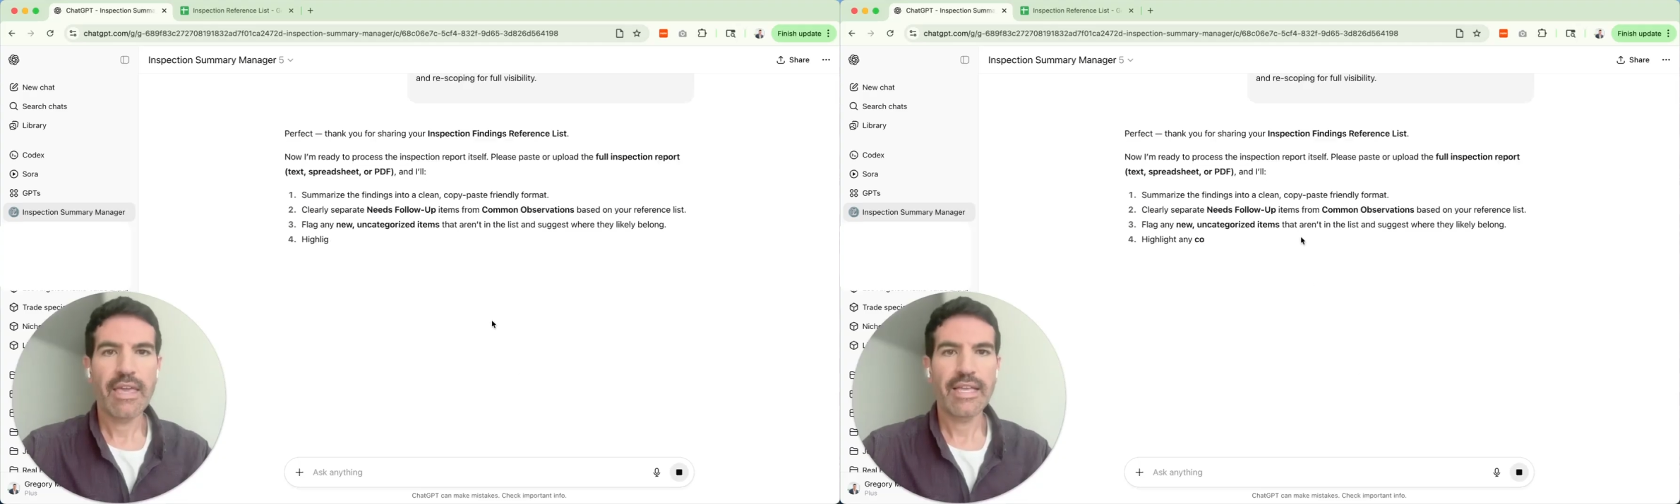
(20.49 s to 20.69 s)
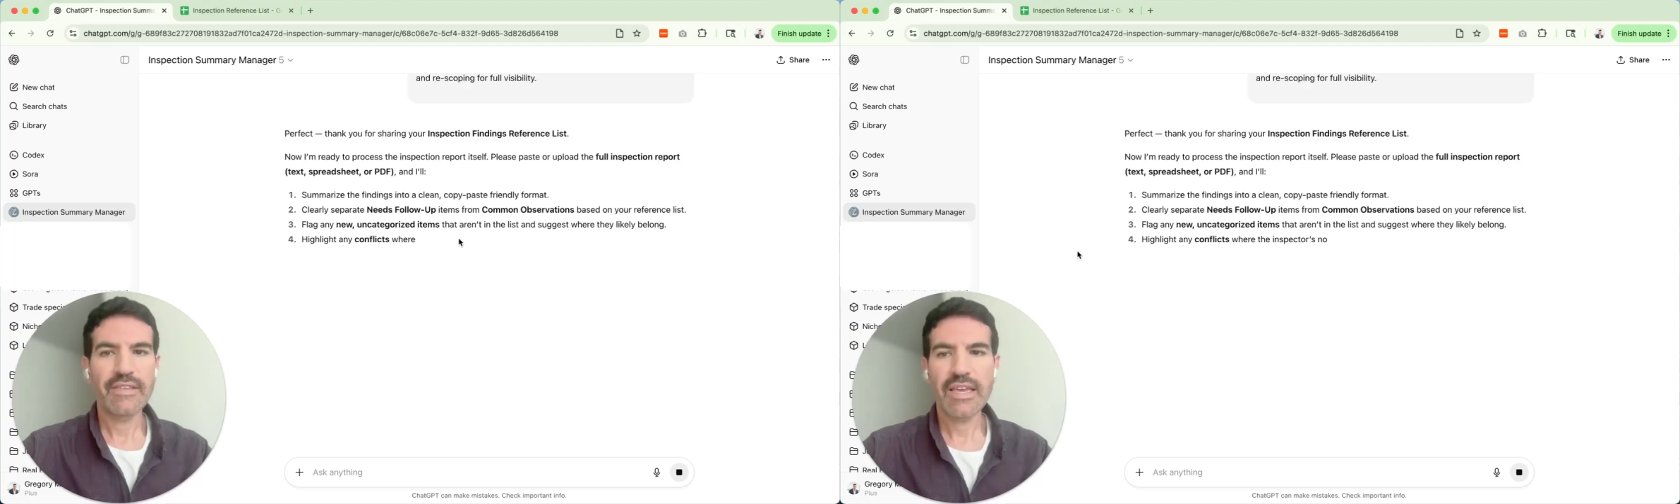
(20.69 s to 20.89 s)

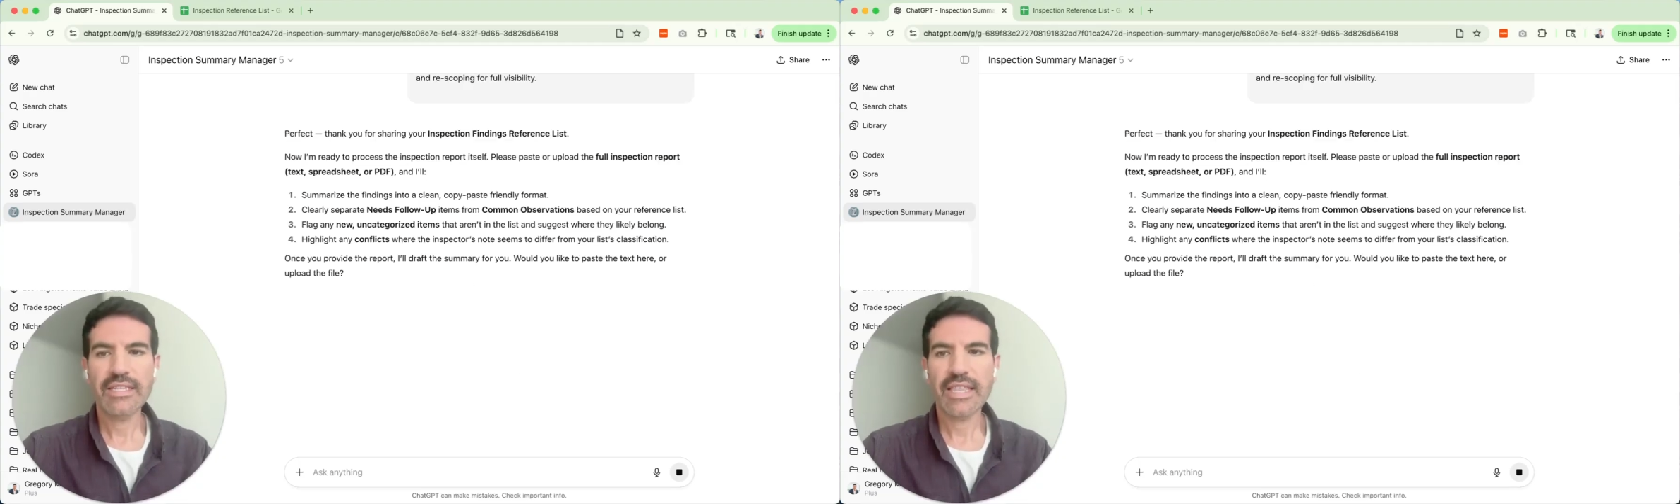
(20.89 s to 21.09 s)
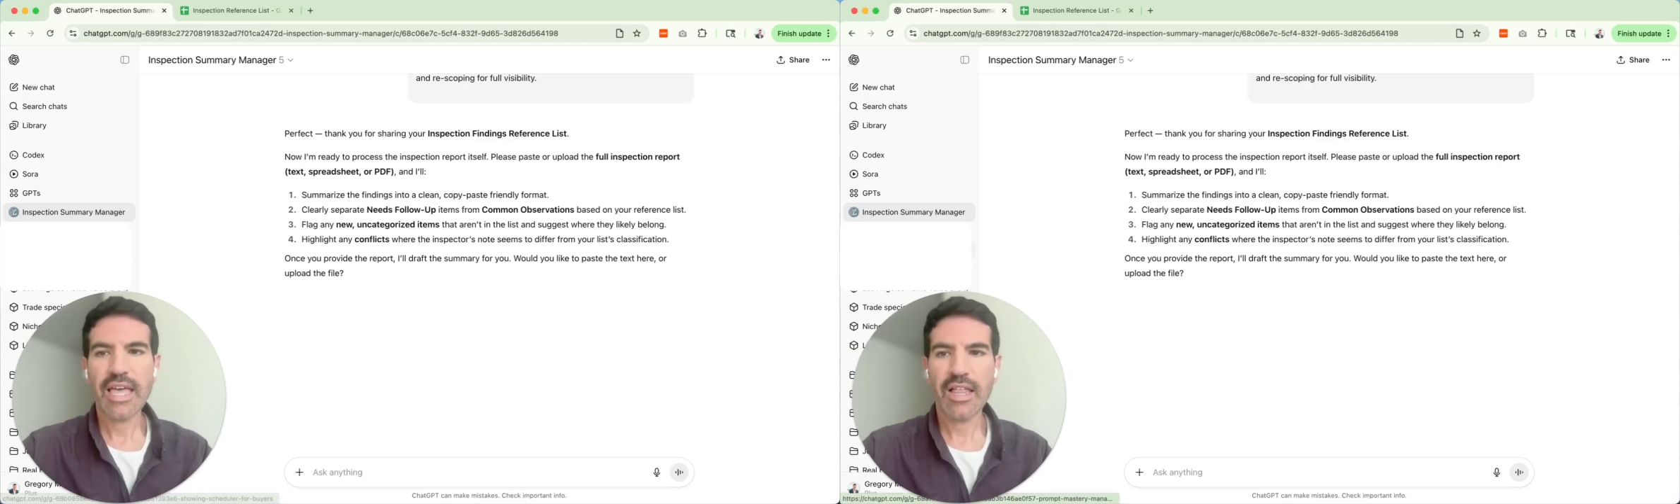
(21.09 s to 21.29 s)
It
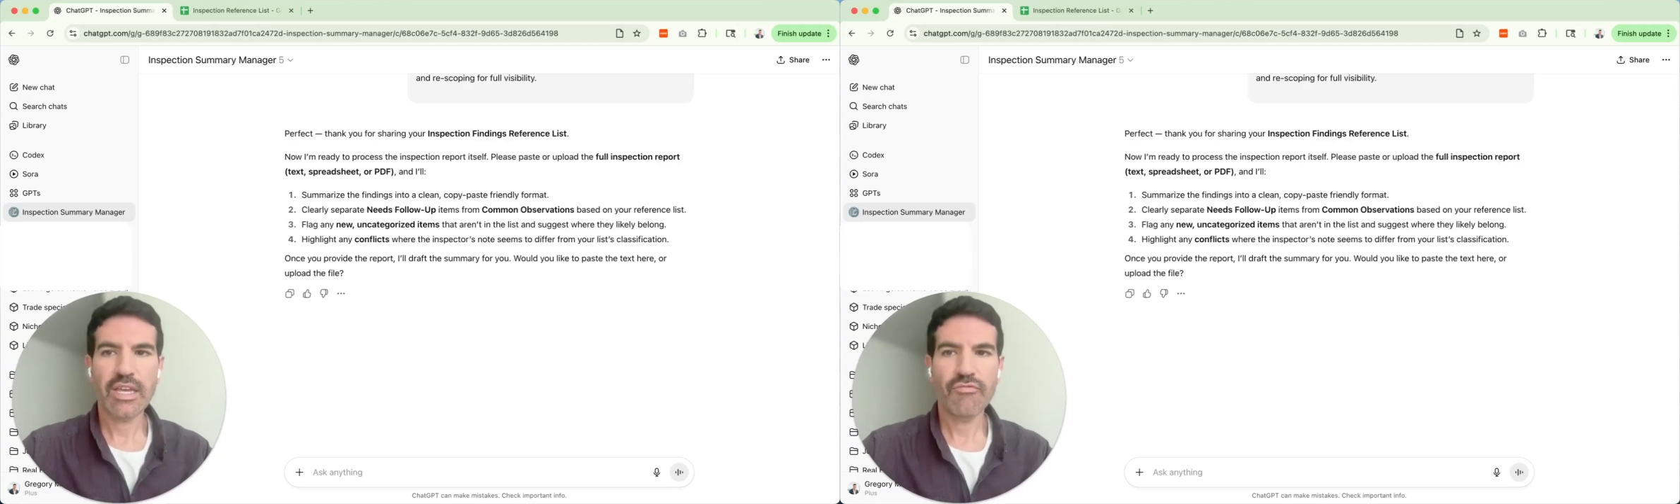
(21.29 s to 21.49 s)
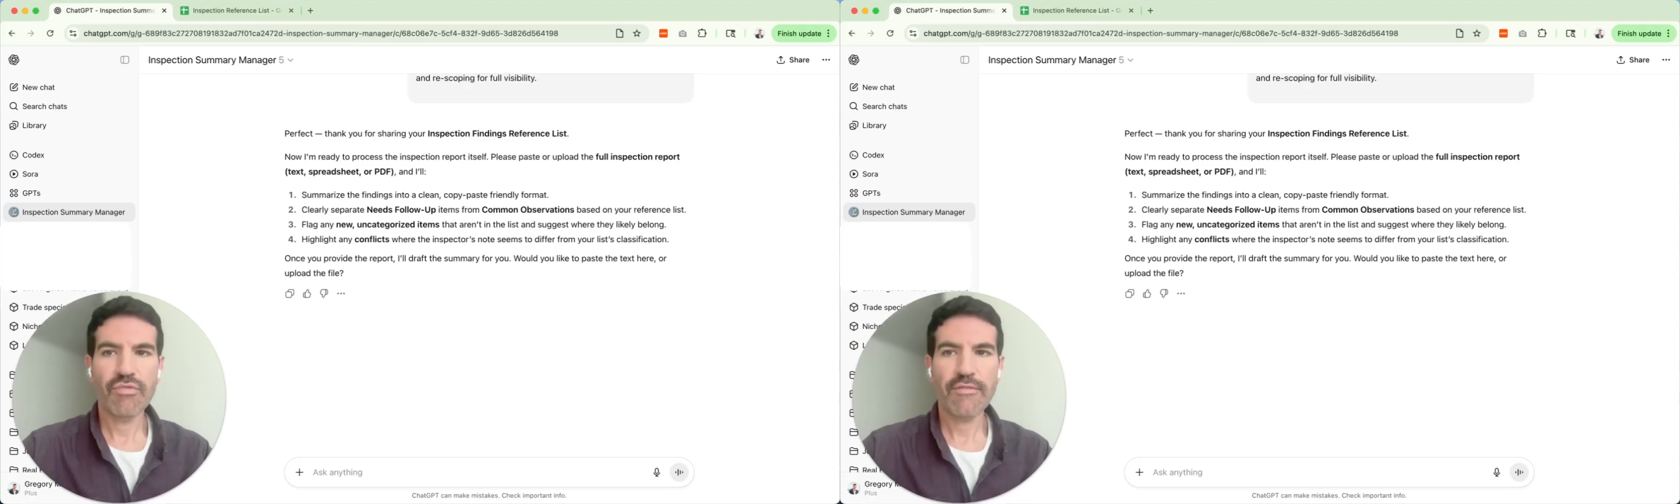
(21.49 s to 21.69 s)
takes
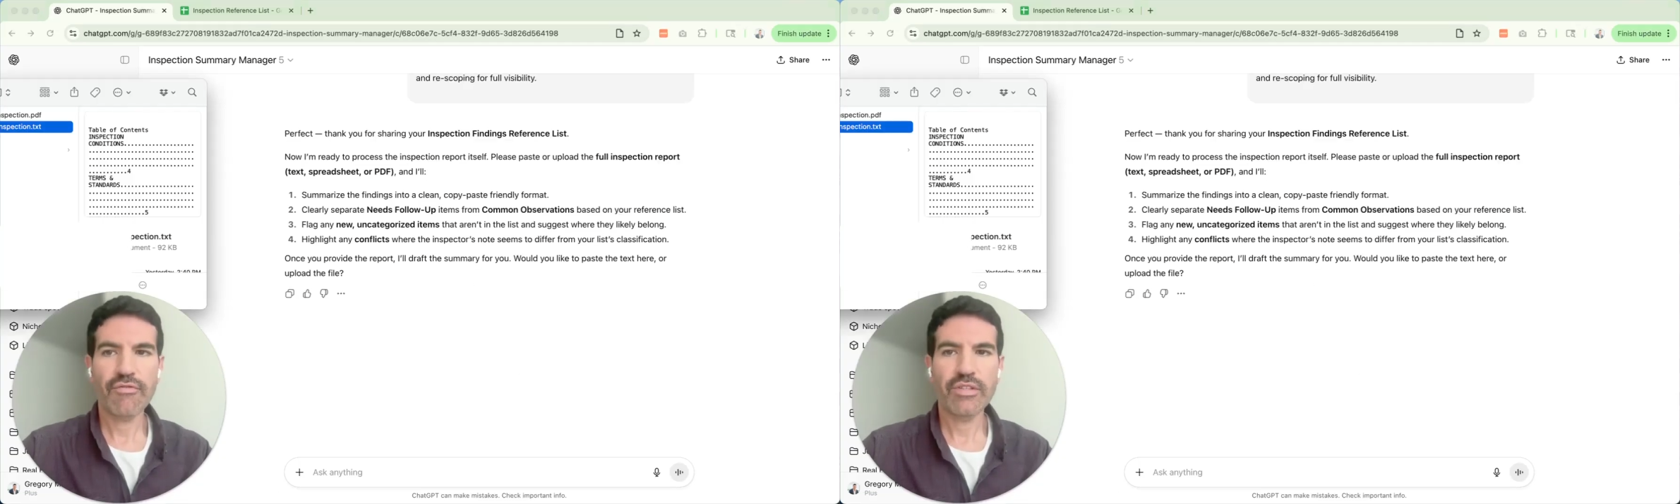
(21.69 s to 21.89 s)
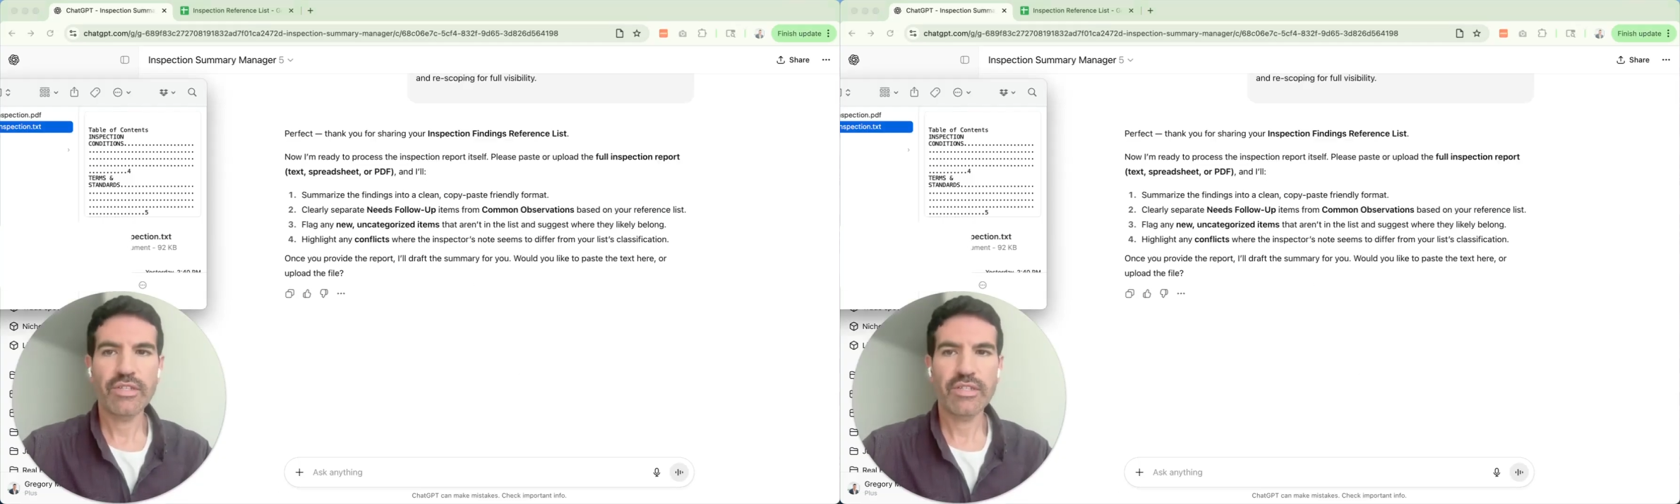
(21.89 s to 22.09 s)
that and
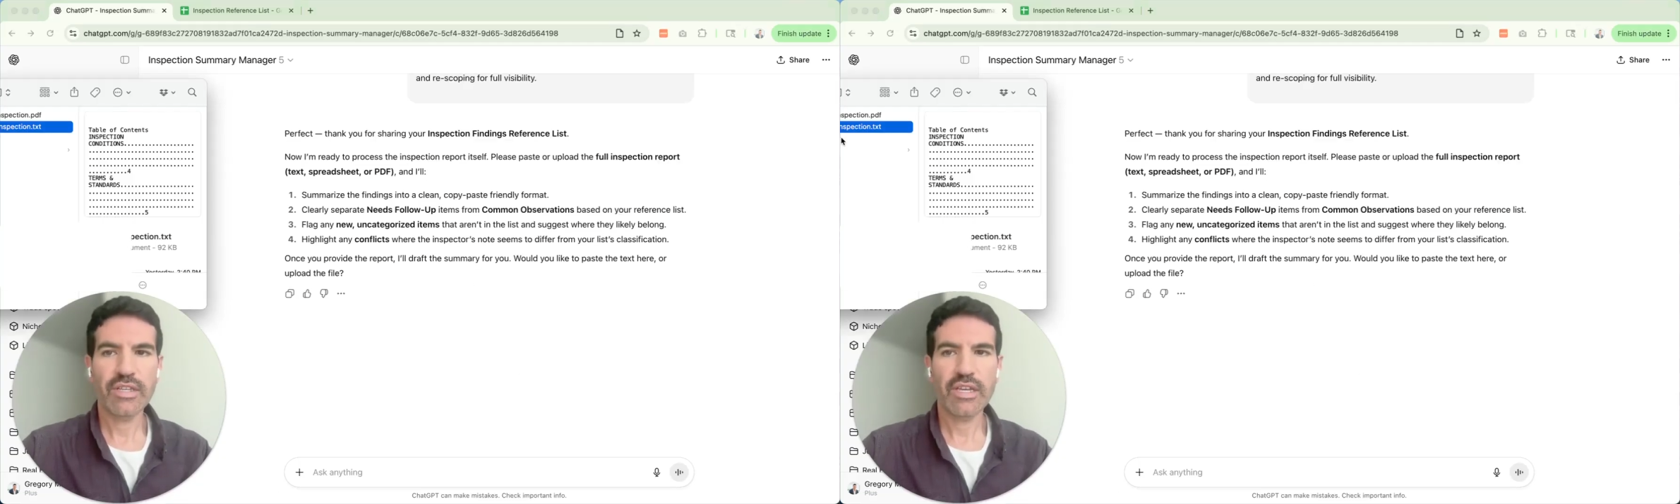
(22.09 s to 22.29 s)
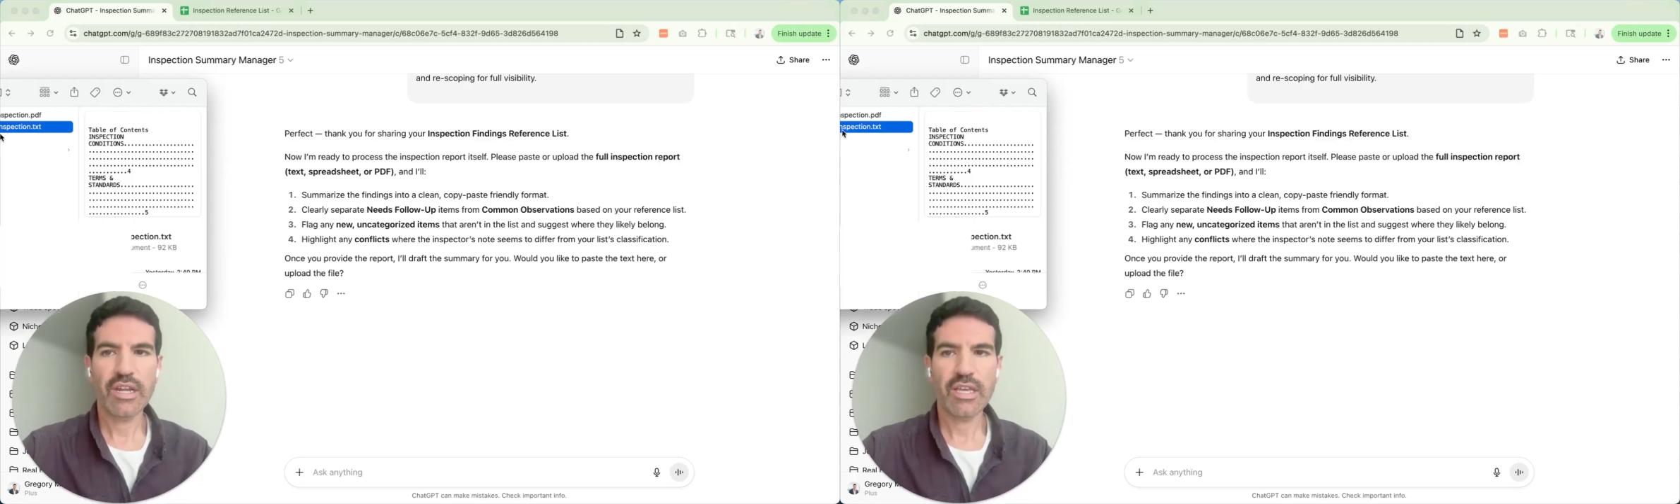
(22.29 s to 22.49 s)
references it